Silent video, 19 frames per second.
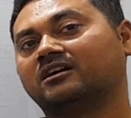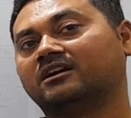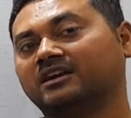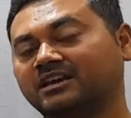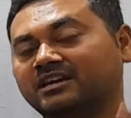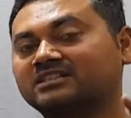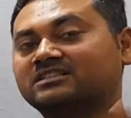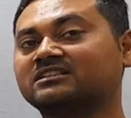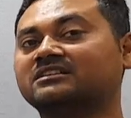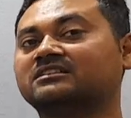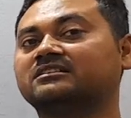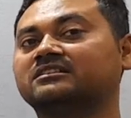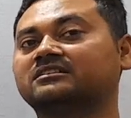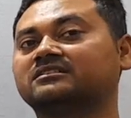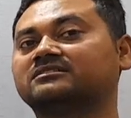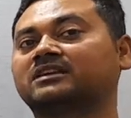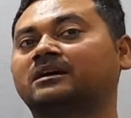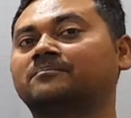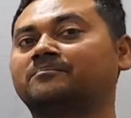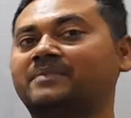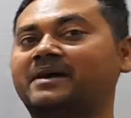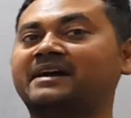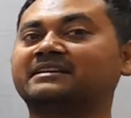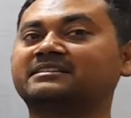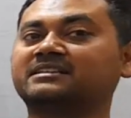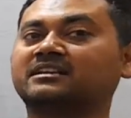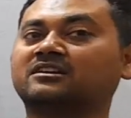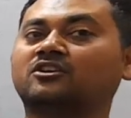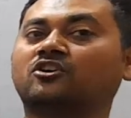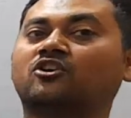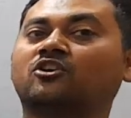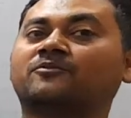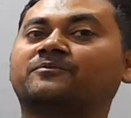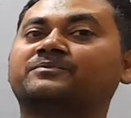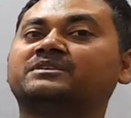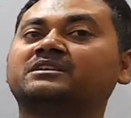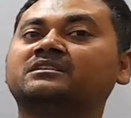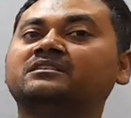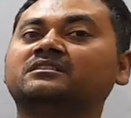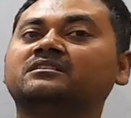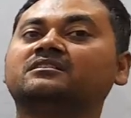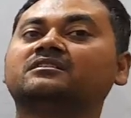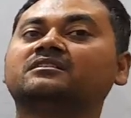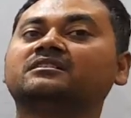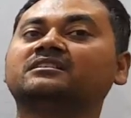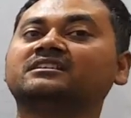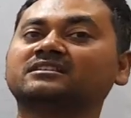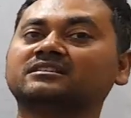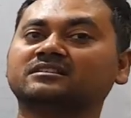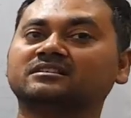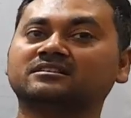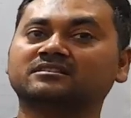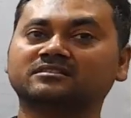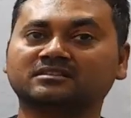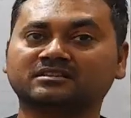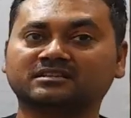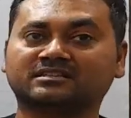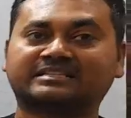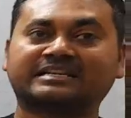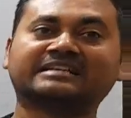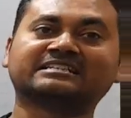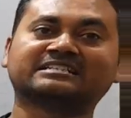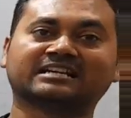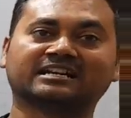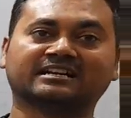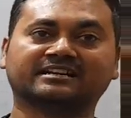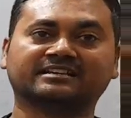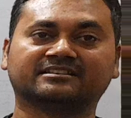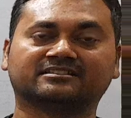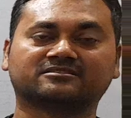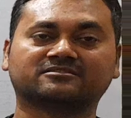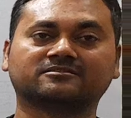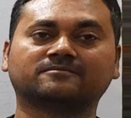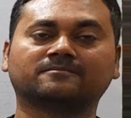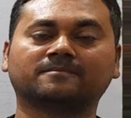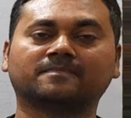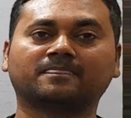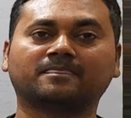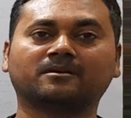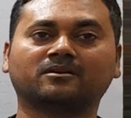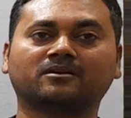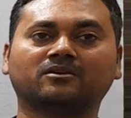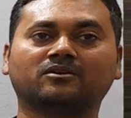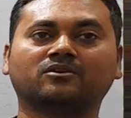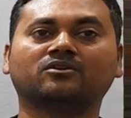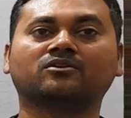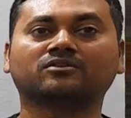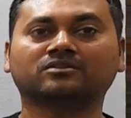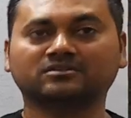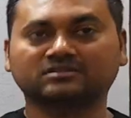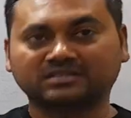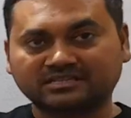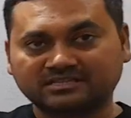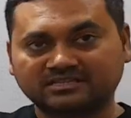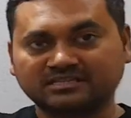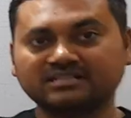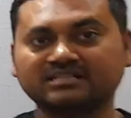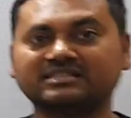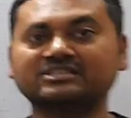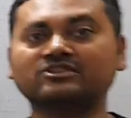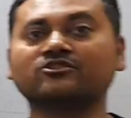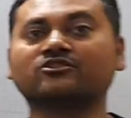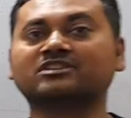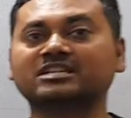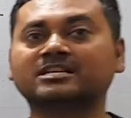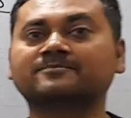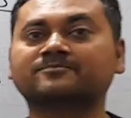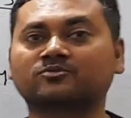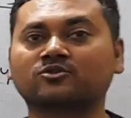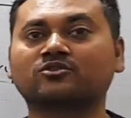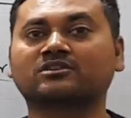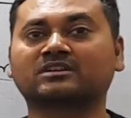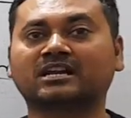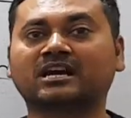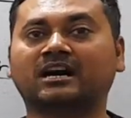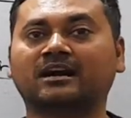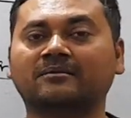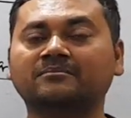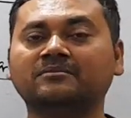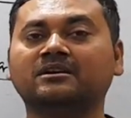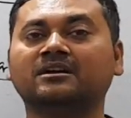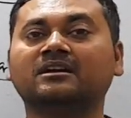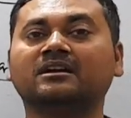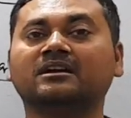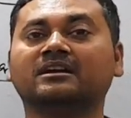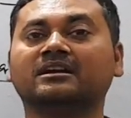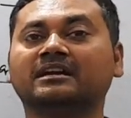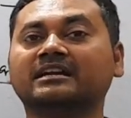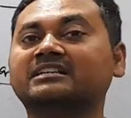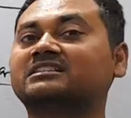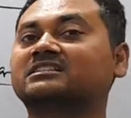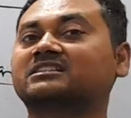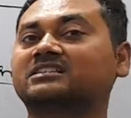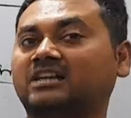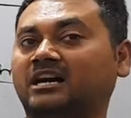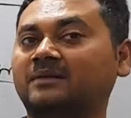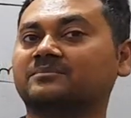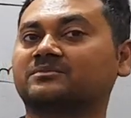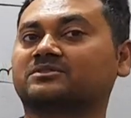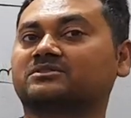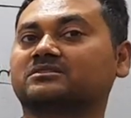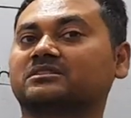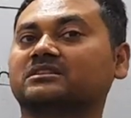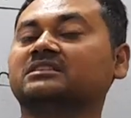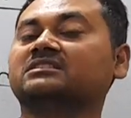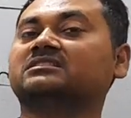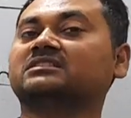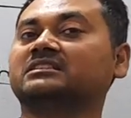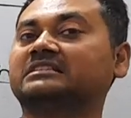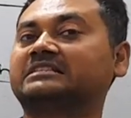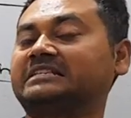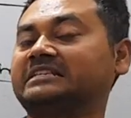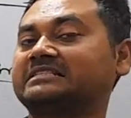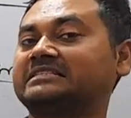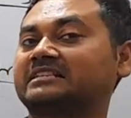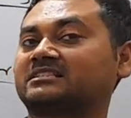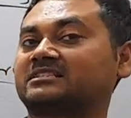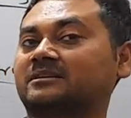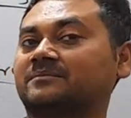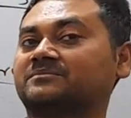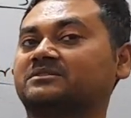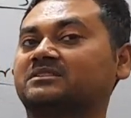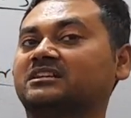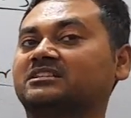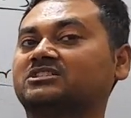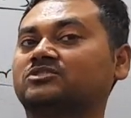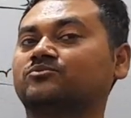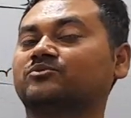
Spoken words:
is the matter of the central list, or this nuclear program. It is the subject